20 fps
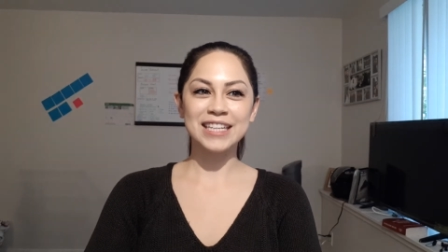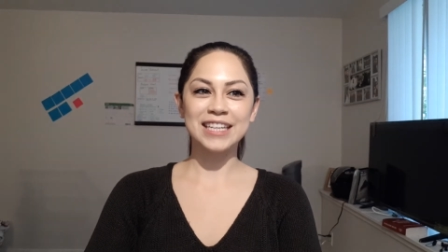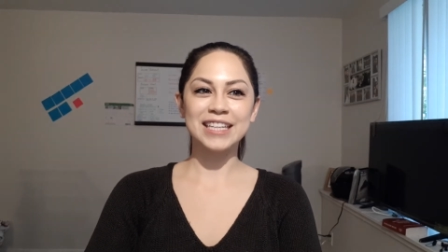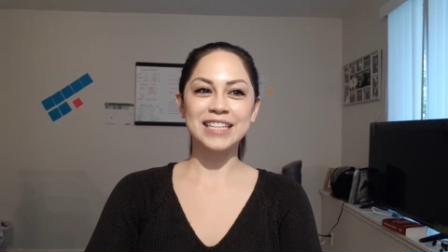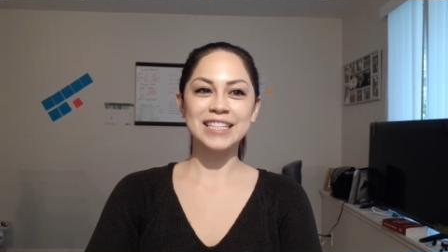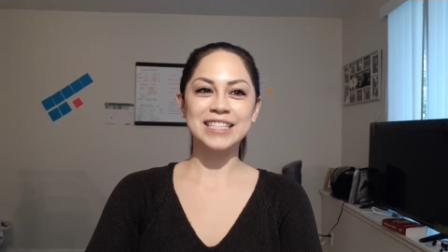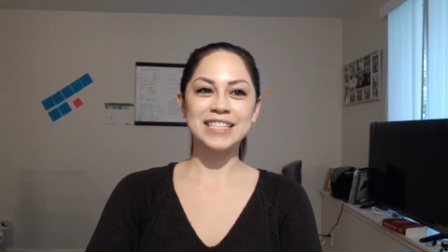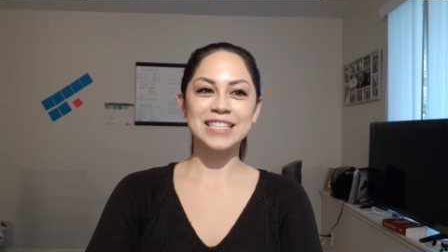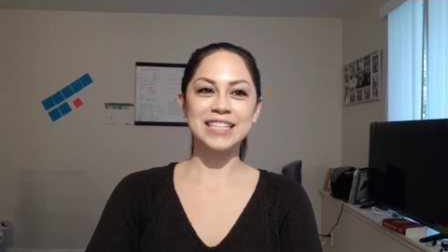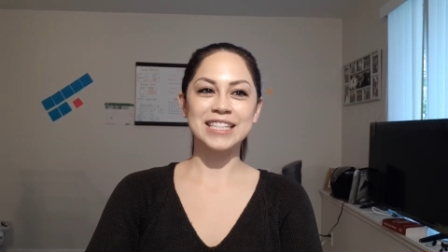
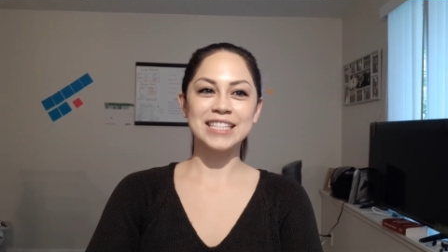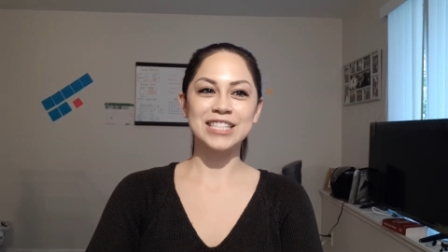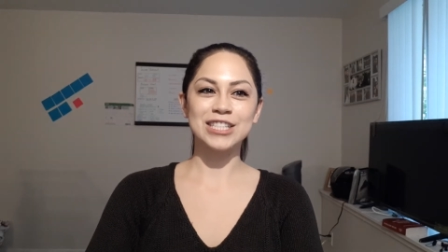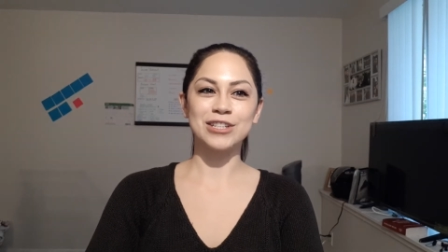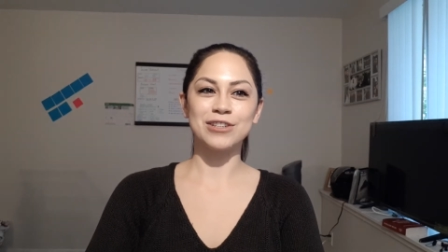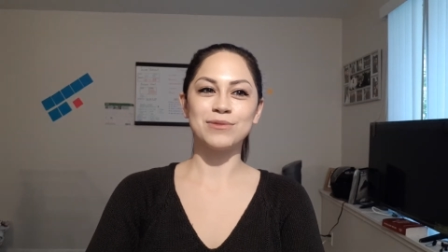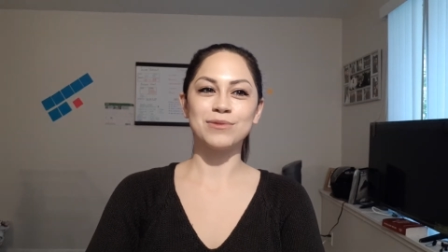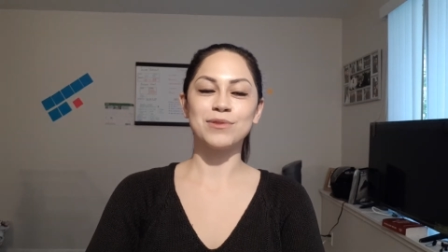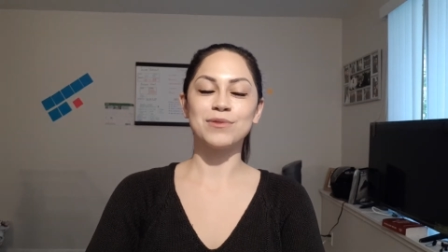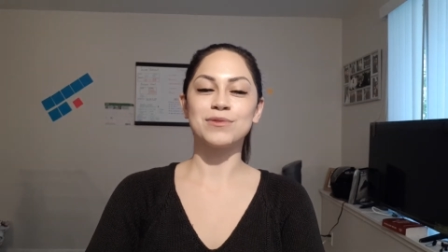is in
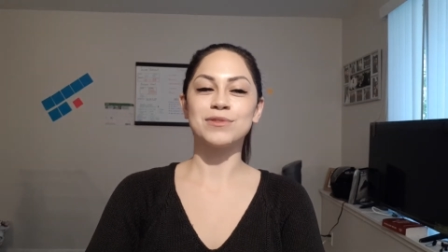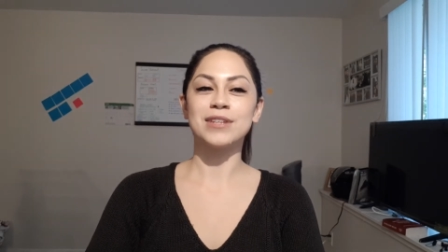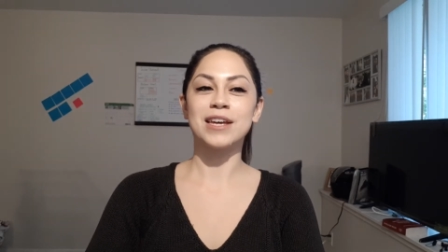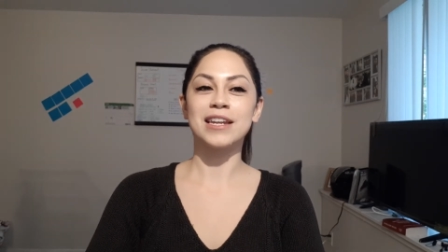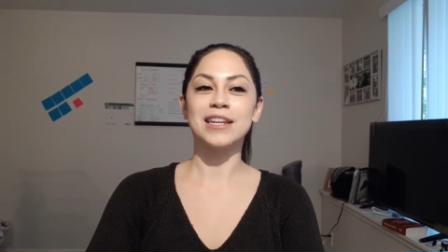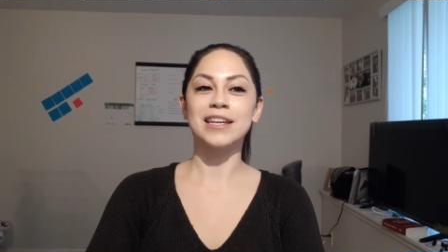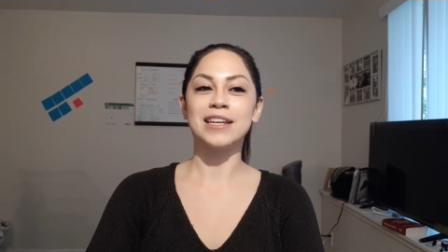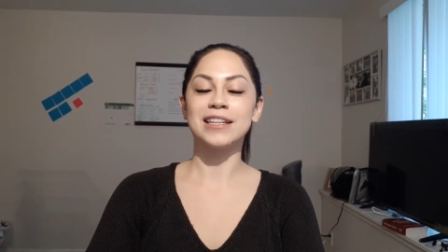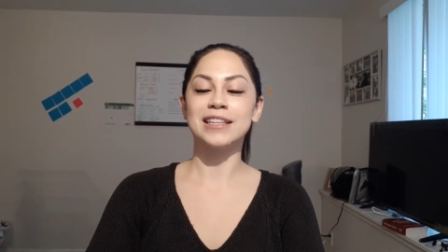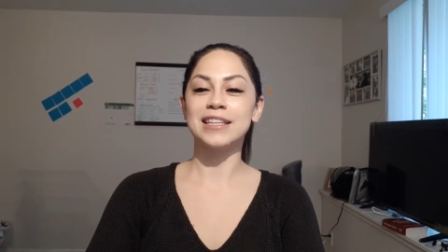terms of
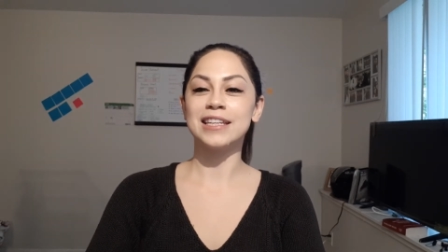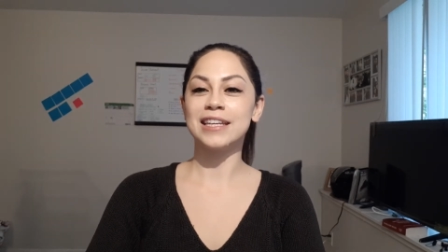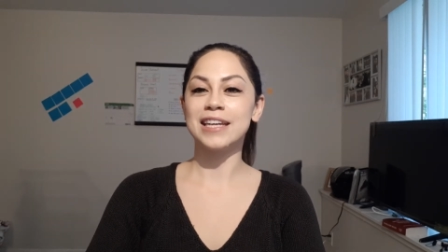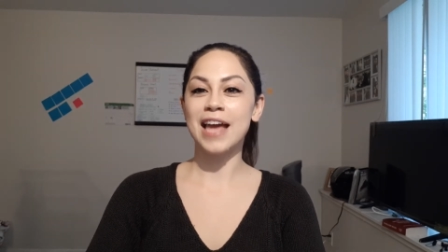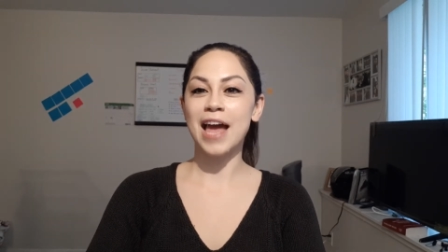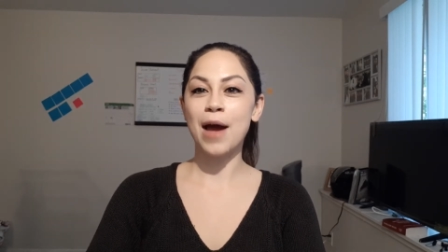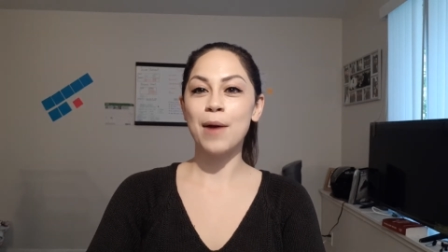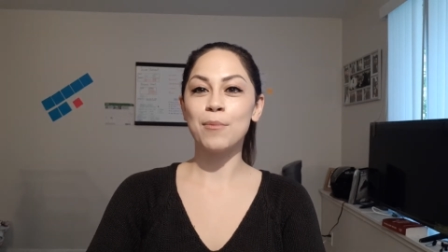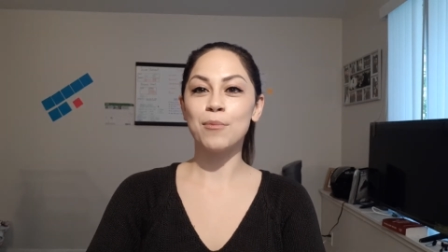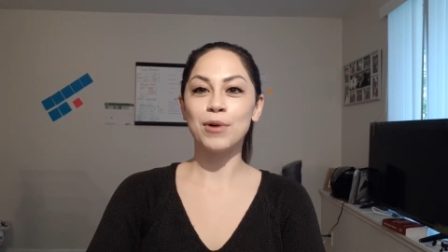studying the
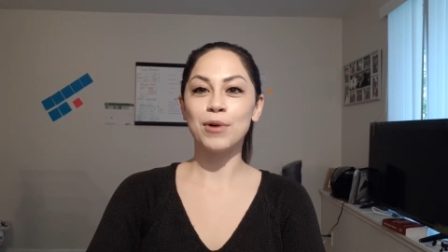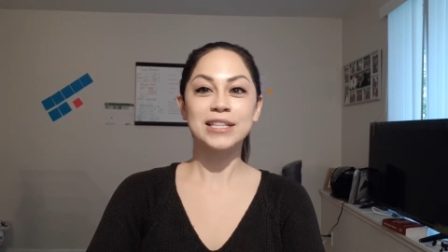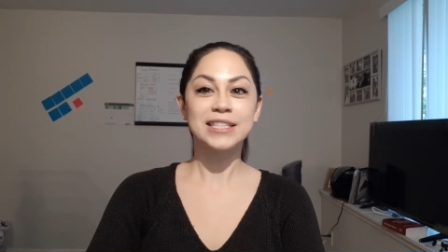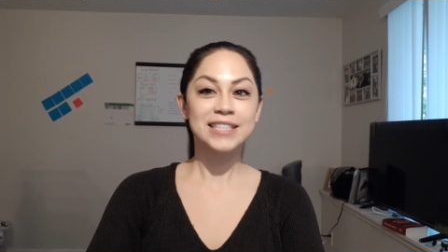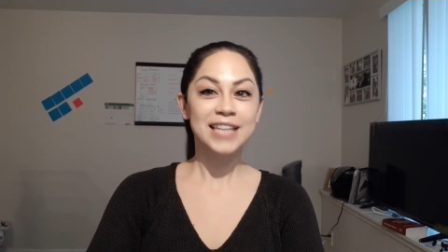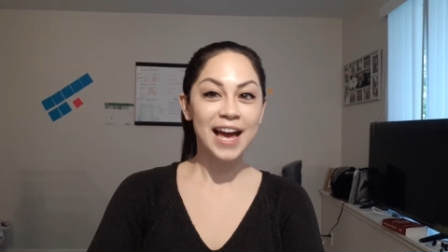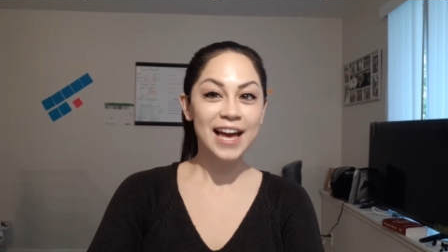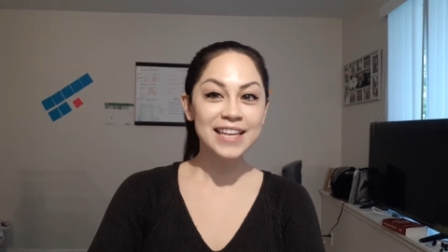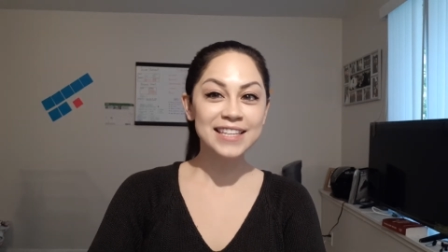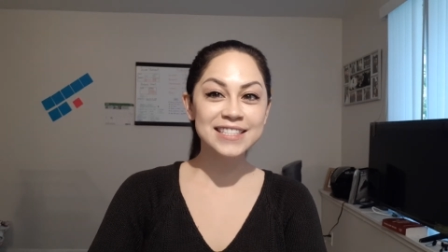M one
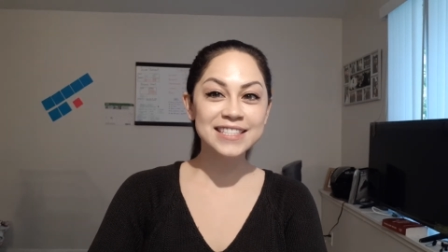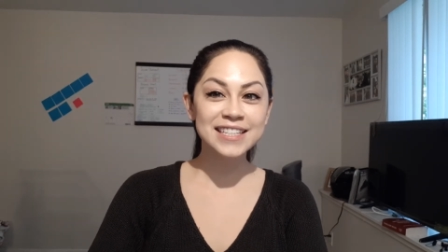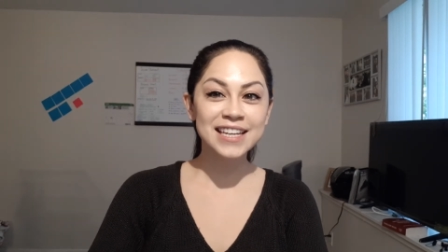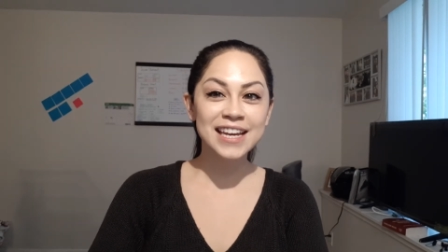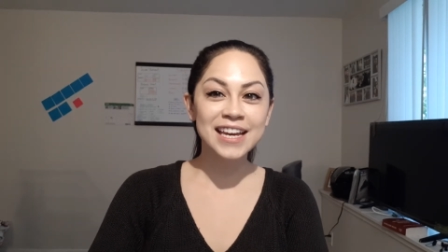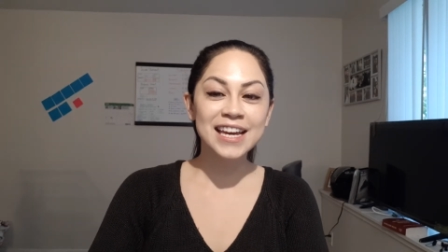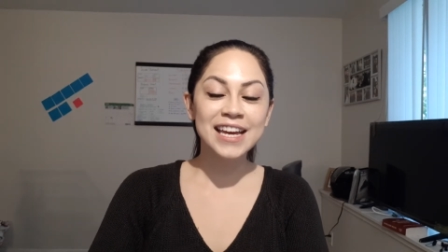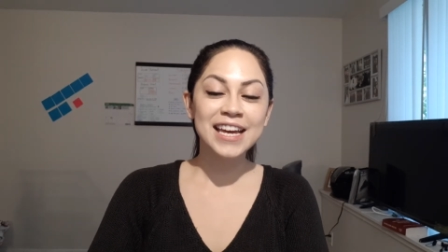test